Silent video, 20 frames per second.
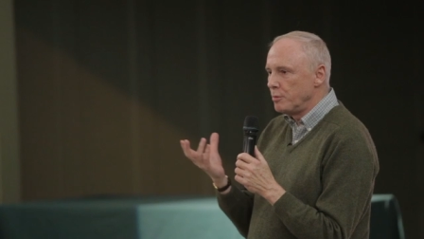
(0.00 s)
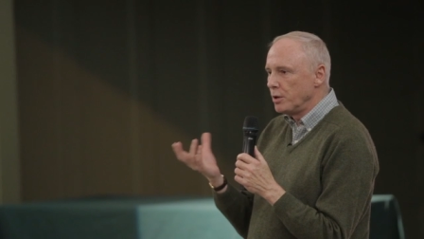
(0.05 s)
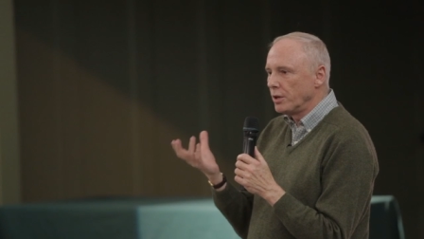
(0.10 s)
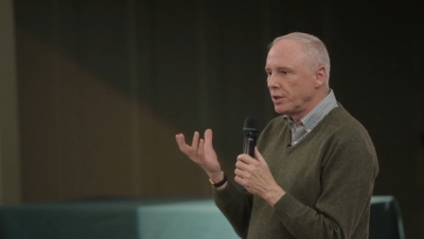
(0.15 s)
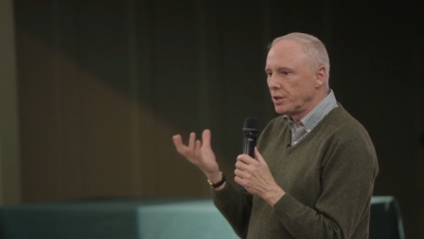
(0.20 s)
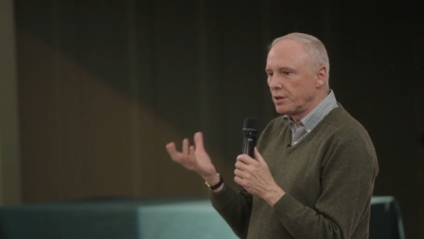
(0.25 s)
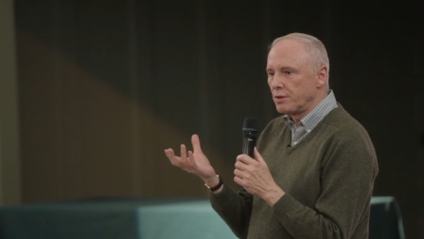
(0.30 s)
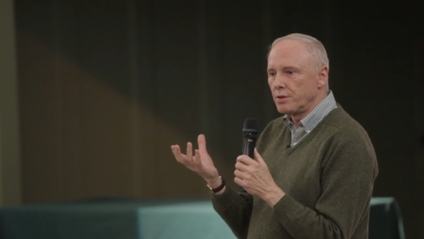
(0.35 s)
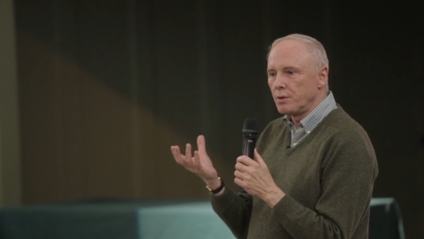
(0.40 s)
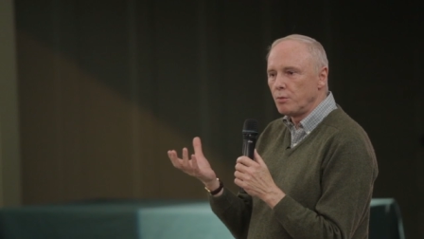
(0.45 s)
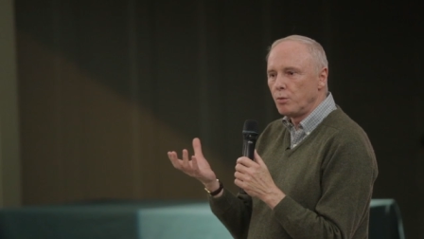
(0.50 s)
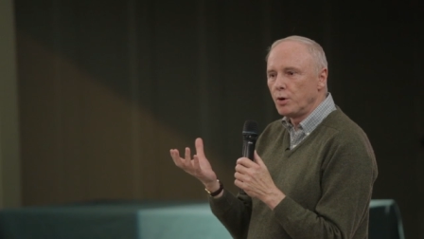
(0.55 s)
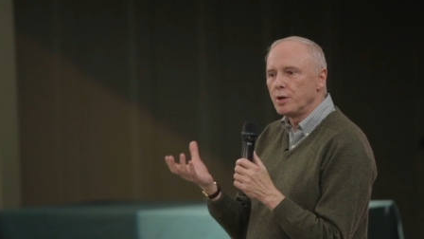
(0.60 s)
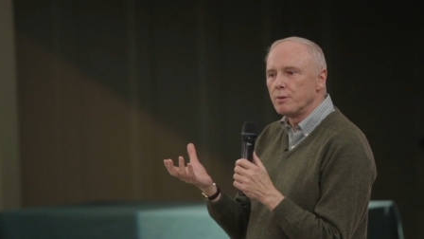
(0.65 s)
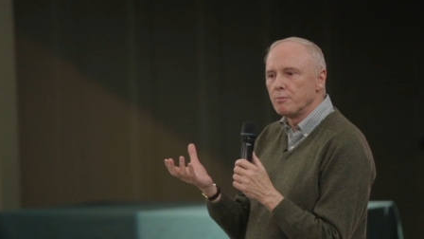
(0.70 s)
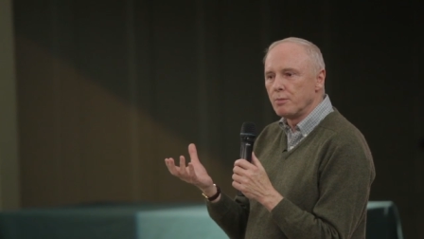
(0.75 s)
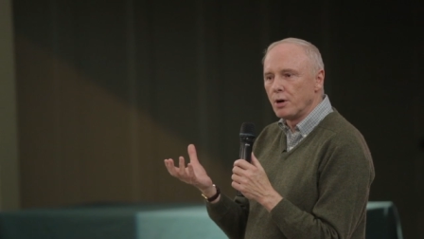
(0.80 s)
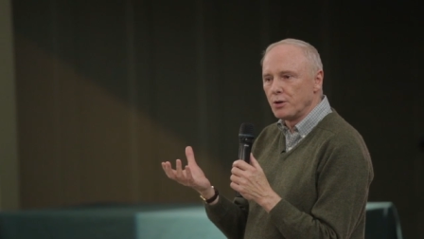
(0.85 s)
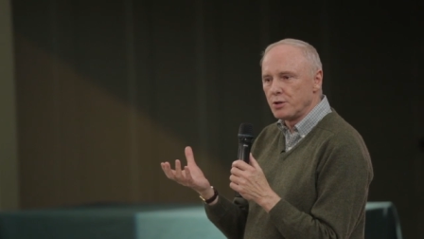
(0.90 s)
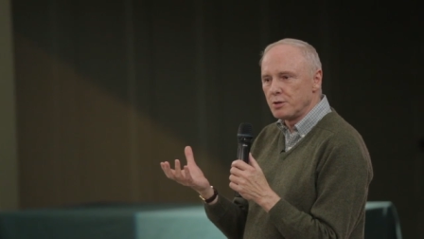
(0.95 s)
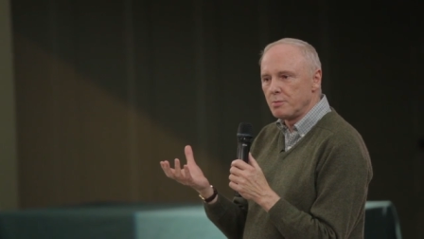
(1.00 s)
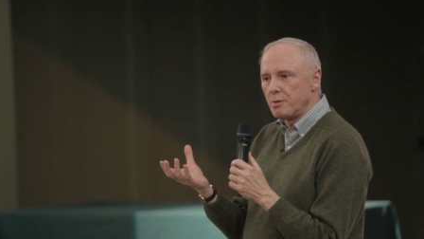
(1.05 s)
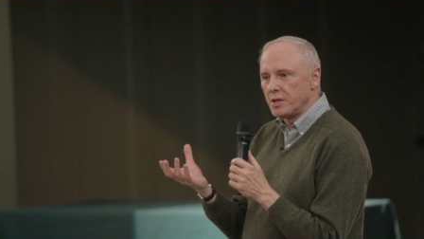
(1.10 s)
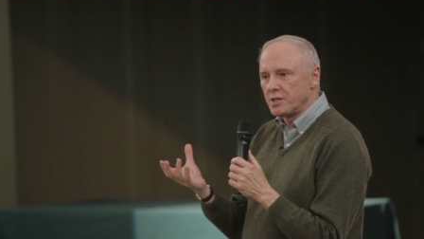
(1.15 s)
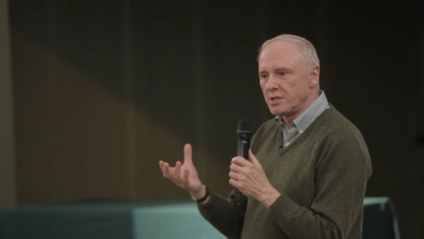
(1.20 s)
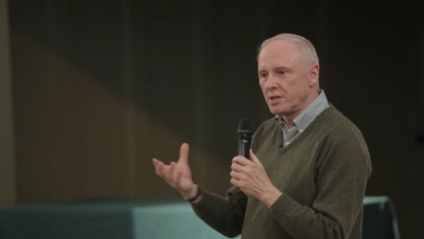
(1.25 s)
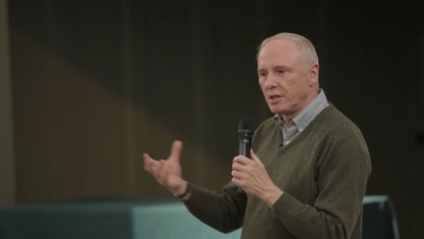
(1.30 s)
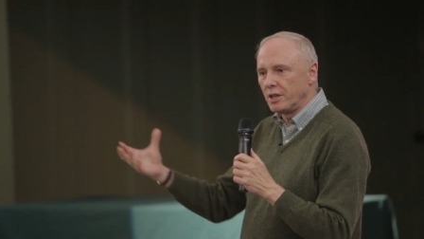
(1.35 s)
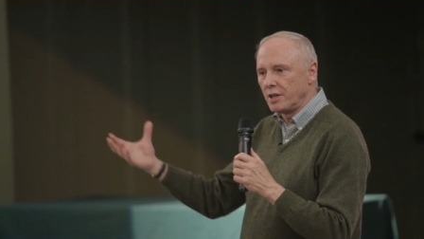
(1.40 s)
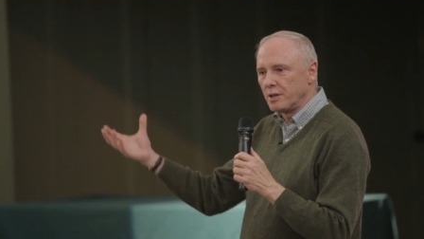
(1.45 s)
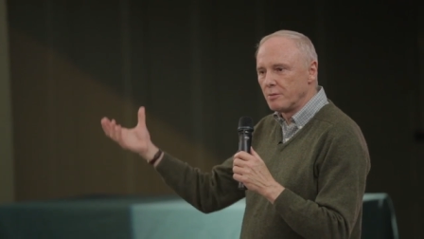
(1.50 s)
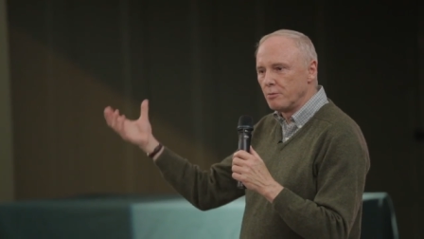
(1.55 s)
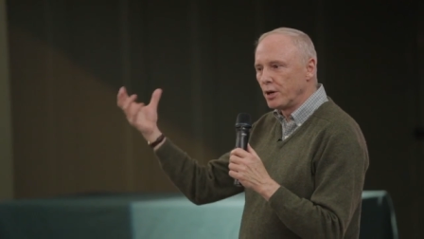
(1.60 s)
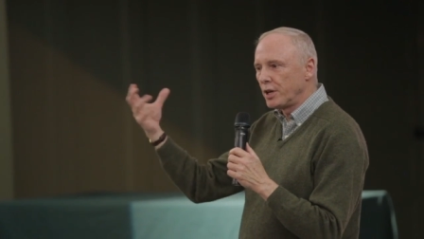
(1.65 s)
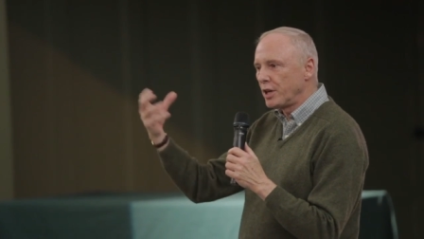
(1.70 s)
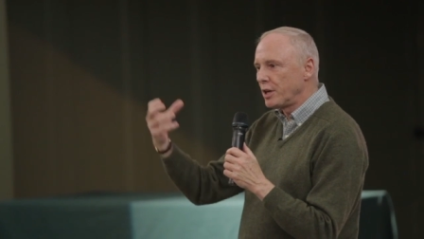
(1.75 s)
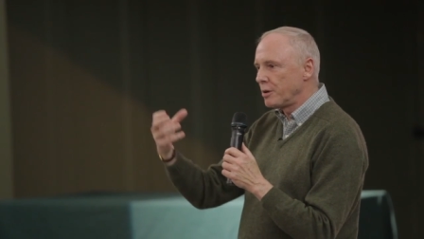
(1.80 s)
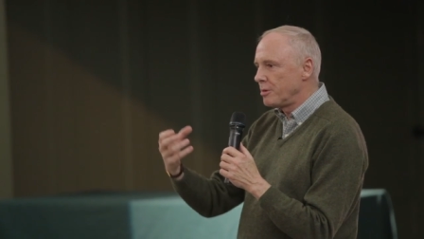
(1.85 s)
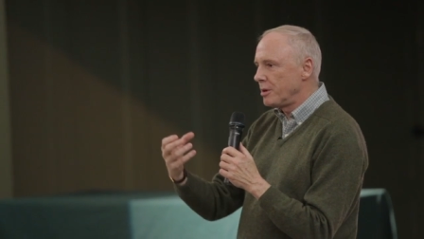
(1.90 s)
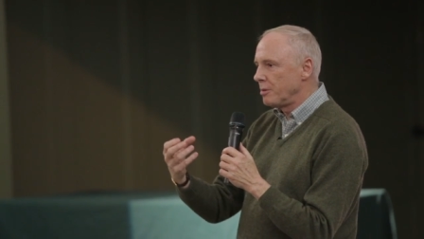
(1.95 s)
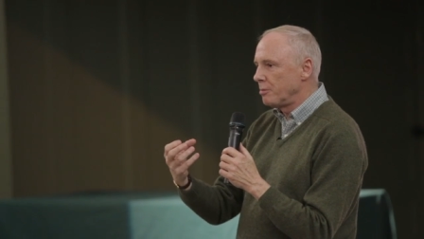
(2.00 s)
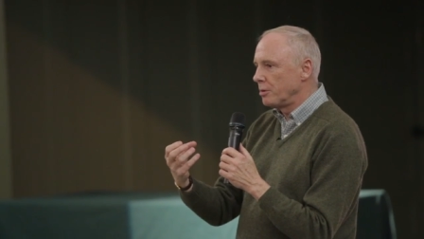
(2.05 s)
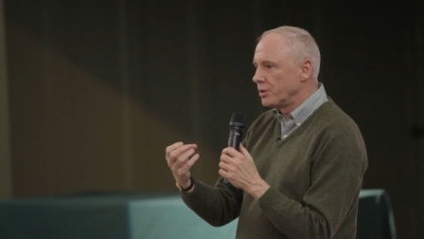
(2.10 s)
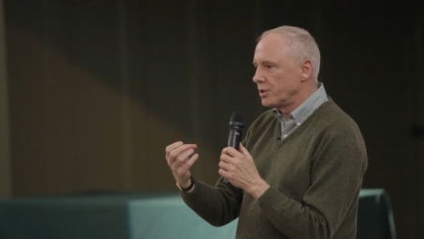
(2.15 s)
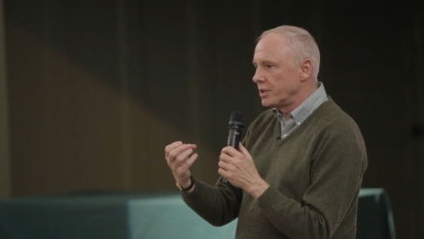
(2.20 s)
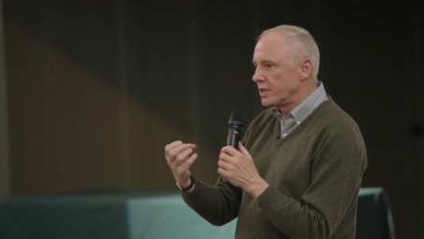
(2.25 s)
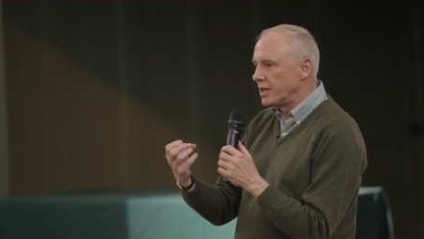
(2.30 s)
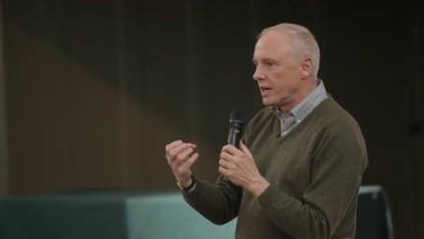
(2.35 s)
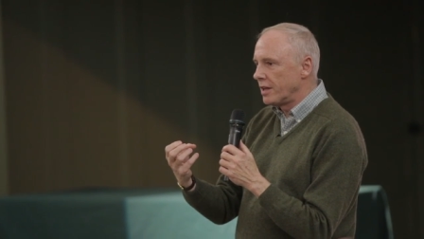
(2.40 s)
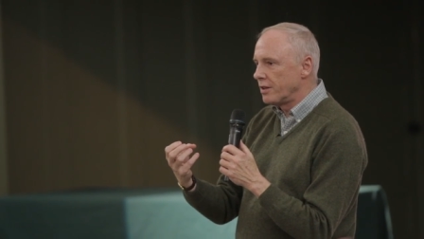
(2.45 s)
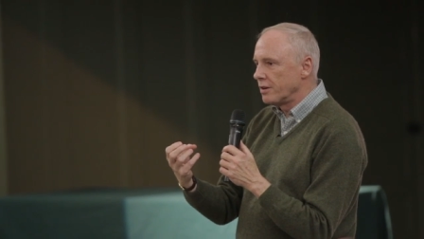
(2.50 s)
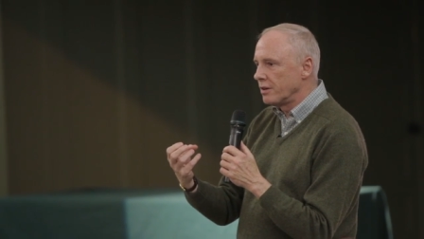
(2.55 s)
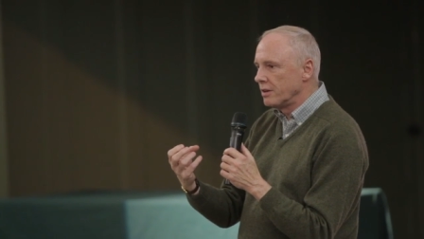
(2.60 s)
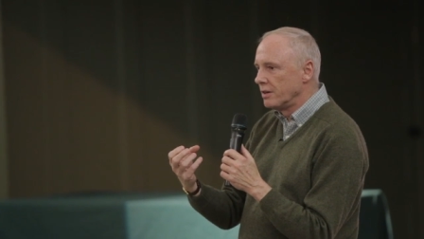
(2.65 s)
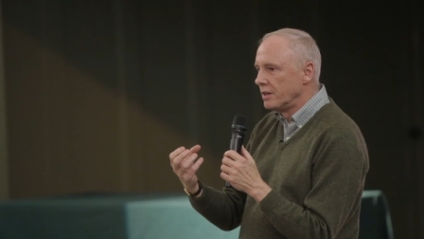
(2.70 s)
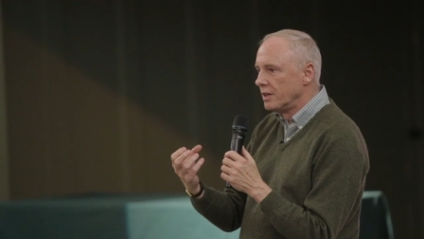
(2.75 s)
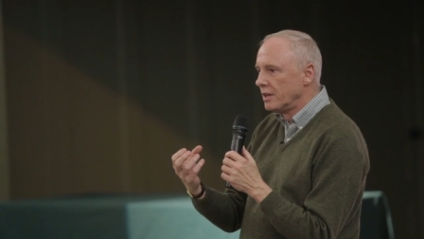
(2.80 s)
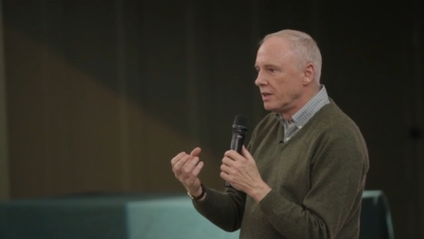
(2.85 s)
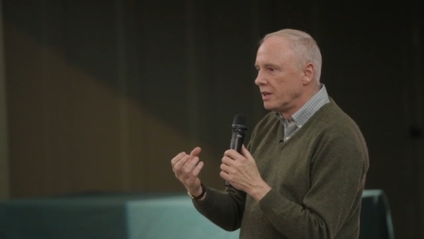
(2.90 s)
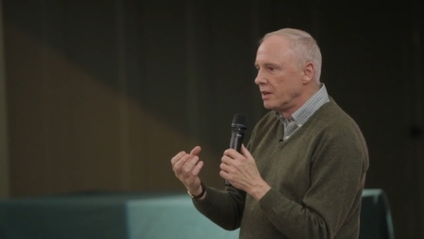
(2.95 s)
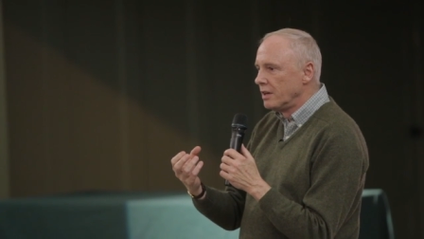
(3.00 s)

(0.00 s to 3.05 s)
building wooden boats basically, and bringing people together